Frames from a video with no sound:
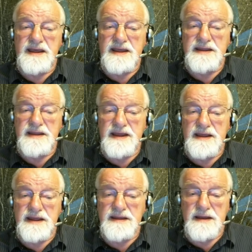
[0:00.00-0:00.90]
a
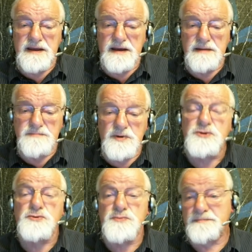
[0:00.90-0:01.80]
a um,
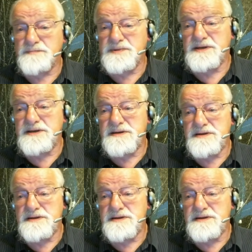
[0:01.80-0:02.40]
corrupted